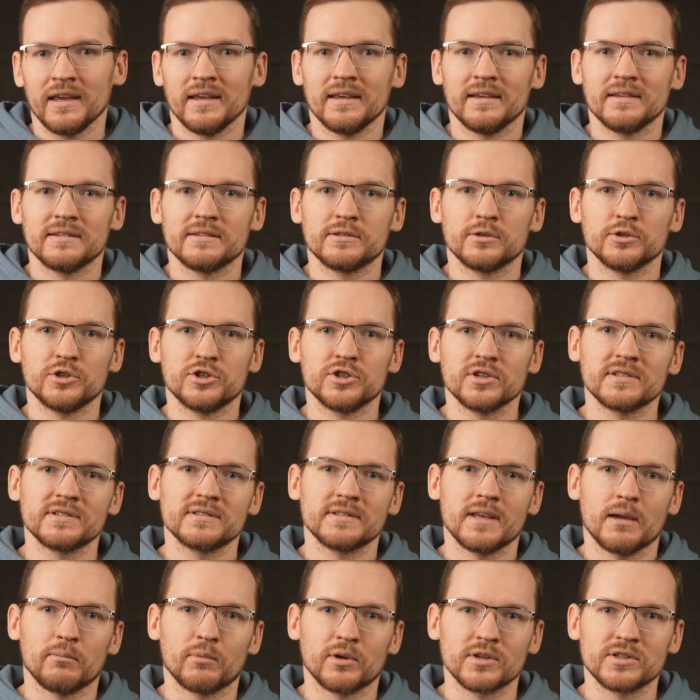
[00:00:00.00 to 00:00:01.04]
is to
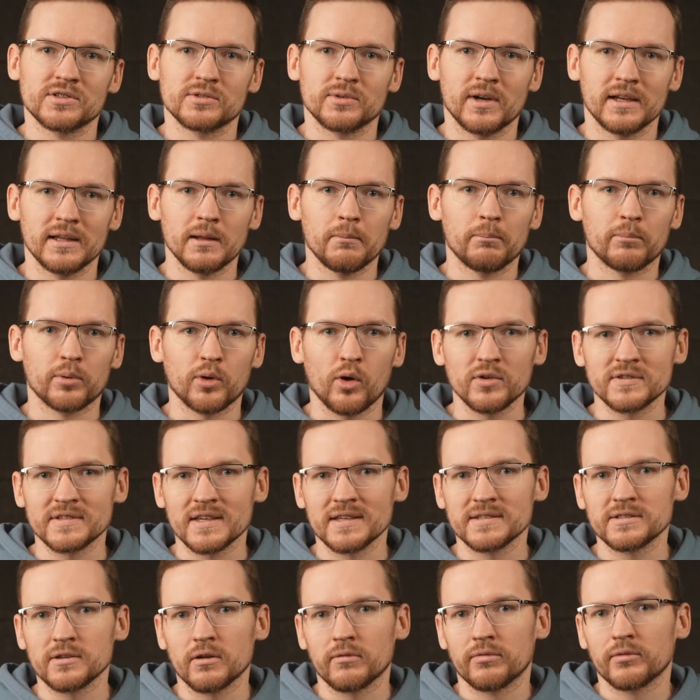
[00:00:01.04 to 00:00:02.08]
just demonstrate the
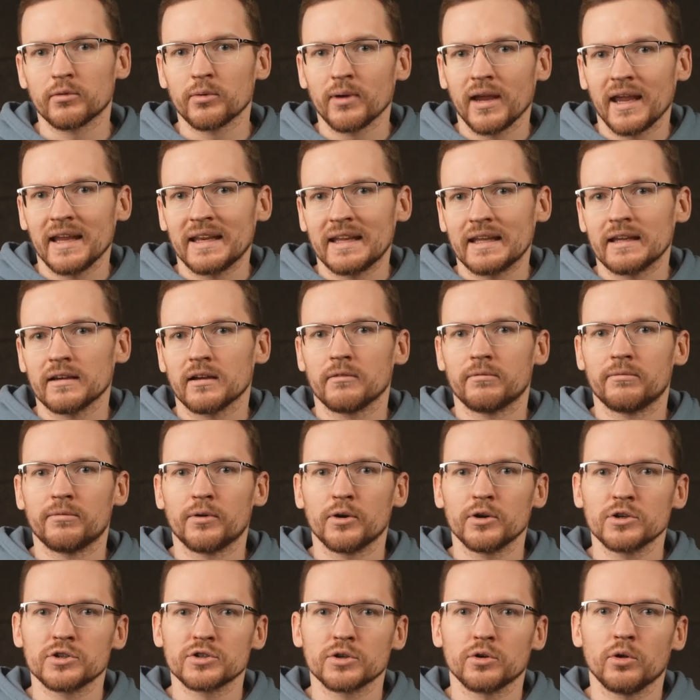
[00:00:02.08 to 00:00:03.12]
process of creating a
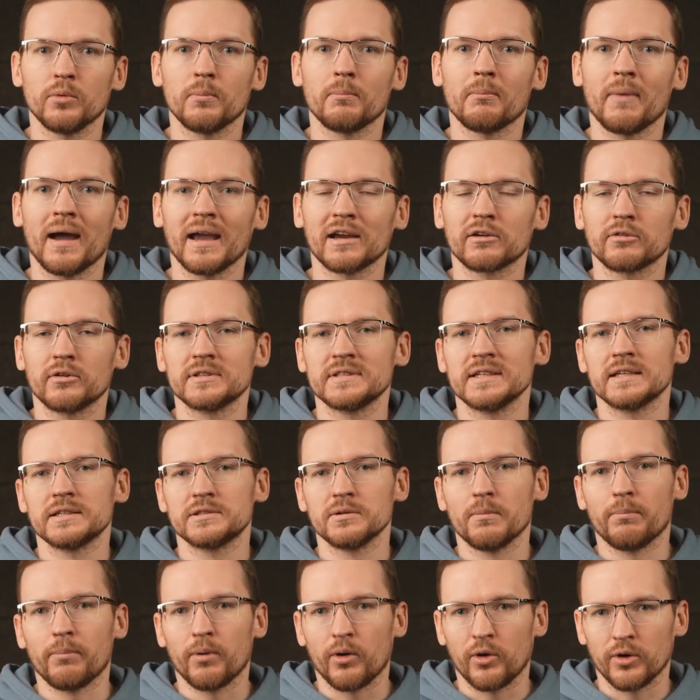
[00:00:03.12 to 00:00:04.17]
virtual MikroTik
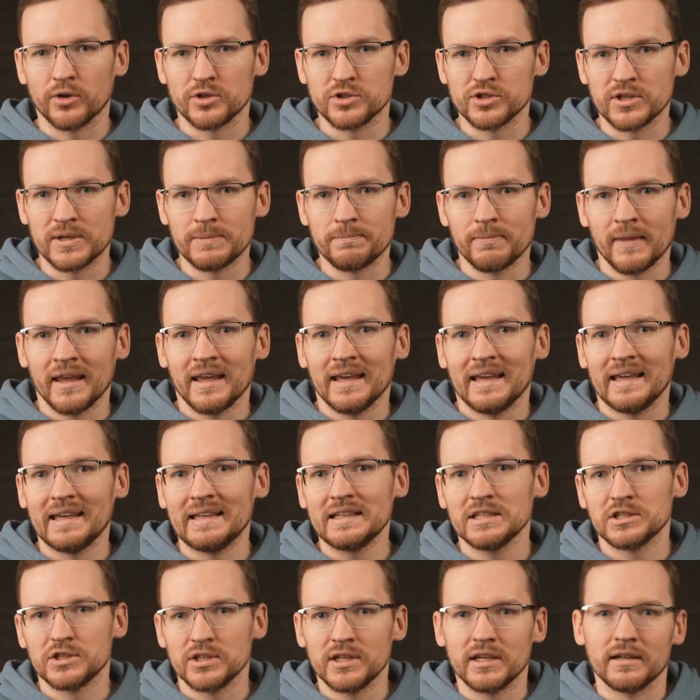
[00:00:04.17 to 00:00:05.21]
topology
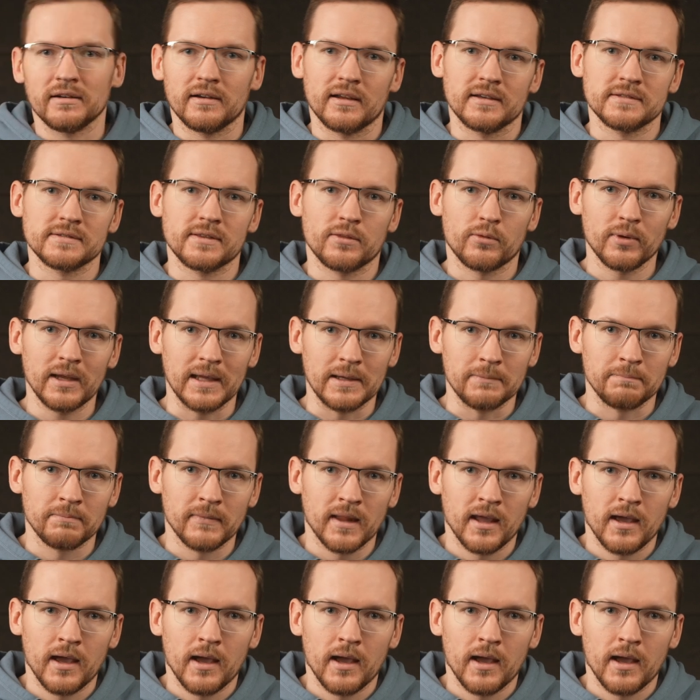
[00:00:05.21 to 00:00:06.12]
in GNS3,